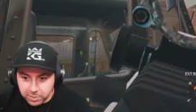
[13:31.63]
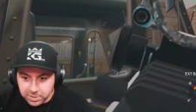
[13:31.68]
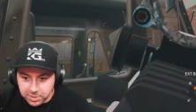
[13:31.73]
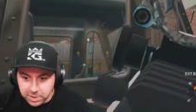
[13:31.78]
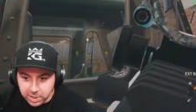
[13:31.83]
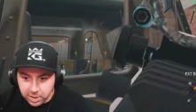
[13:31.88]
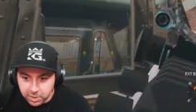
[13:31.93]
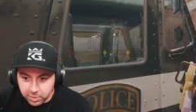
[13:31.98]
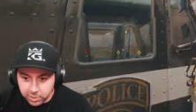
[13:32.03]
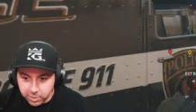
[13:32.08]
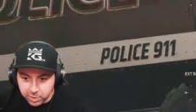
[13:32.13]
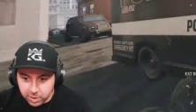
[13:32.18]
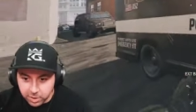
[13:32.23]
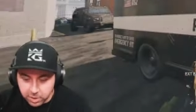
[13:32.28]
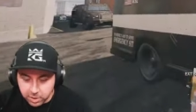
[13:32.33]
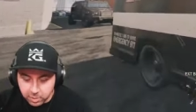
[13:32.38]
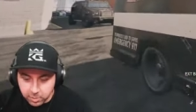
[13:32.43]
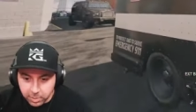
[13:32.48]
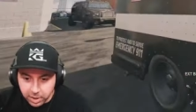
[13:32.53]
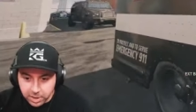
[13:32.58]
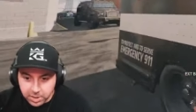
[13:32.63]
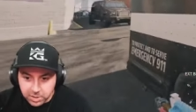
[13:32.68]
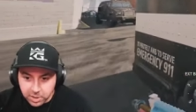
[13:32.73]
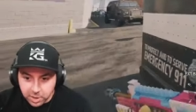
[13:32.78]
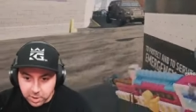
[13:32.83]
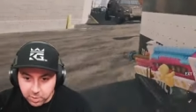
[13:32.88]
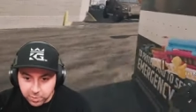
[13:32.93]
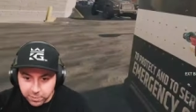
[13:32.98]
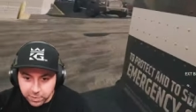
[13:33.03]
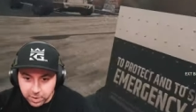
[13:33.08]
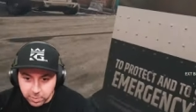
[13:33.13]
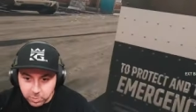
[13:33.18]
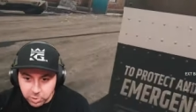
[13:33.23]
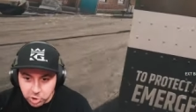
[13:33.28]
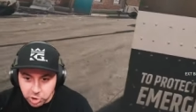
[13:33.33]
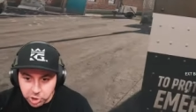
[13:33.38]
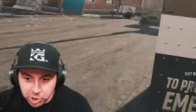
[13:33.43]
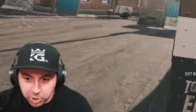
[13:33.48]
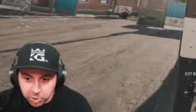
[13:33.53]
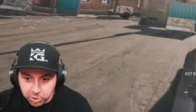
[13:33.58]
was not a thing. My entire family
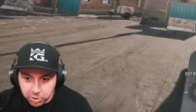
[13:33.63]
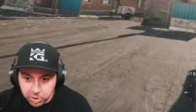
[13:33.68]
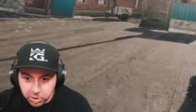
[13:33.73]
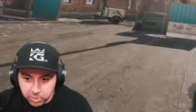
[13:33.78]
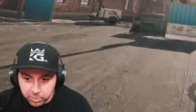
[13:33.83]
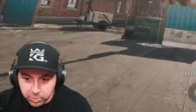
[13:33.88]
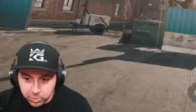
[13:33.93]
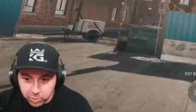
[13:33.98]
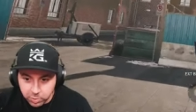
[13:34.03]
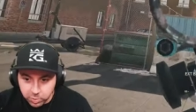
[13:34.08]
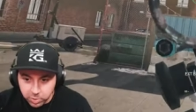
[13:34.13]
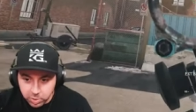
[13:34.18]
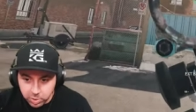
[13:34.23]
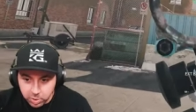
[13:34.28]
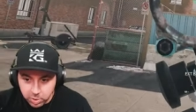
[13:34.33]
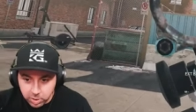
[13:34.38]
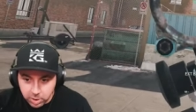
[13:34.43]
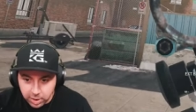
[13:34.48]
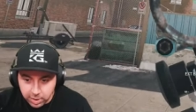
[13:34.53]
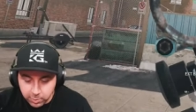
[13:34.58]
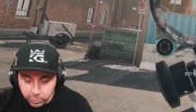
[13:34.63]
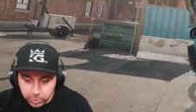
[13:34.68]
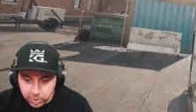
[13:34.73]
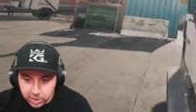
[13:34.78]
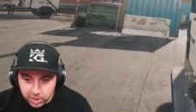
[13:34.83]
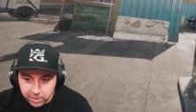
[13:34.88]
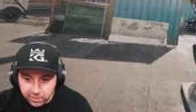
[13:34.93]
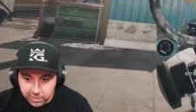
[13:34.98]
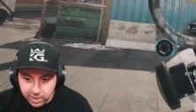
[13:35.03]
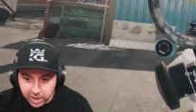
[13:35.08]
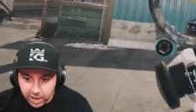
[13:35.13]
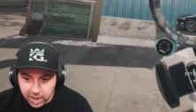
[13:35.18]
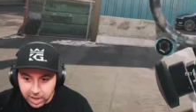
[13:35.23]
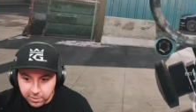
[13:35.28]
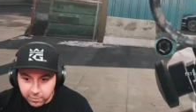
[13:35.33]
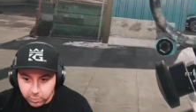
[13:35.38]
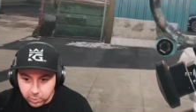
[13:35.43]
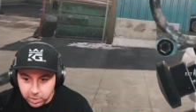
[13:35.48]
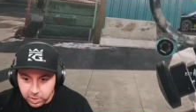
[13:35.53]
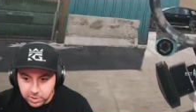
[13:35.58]
shared a computer, and we didn't even
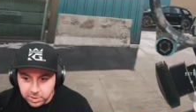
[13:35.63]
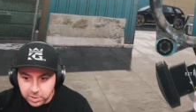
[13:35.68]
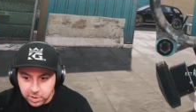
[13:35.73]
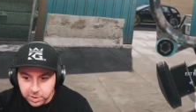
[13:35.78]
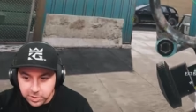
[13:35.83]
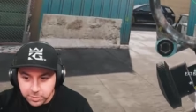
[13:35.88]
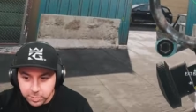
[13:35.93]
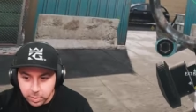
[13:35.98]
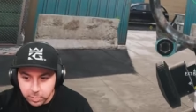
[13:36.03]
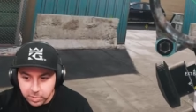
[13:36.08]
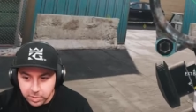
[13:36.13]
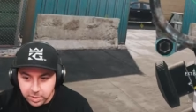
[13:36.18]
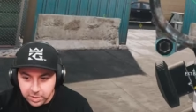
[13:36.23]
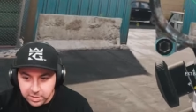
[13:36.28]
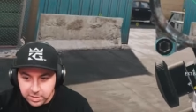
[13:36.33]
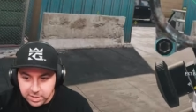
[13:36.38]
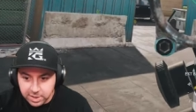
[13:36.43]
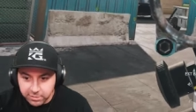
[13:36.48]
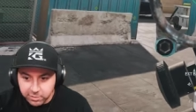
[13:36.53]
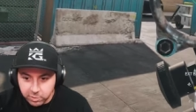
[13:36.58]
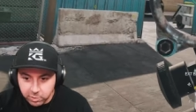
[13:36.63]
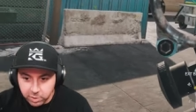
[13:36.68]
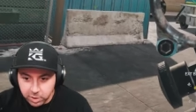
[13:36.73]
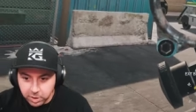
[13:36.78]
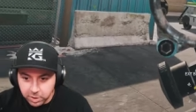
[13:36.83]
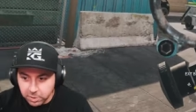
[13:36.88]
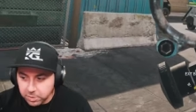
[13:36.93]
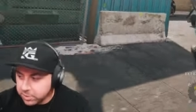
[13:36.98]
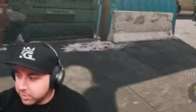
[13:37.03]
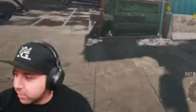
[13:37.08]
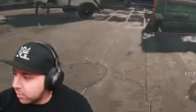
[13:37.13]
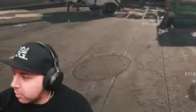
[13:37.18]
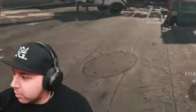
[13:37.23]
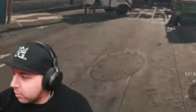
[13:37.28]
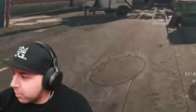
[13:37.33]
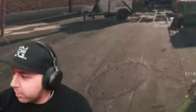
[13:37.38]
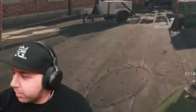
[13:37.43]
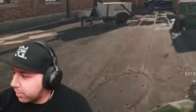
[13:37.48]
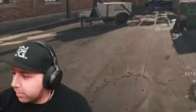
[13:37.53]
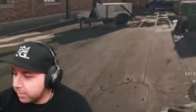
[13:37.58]
have one until I was probably like 7 or 8 years old.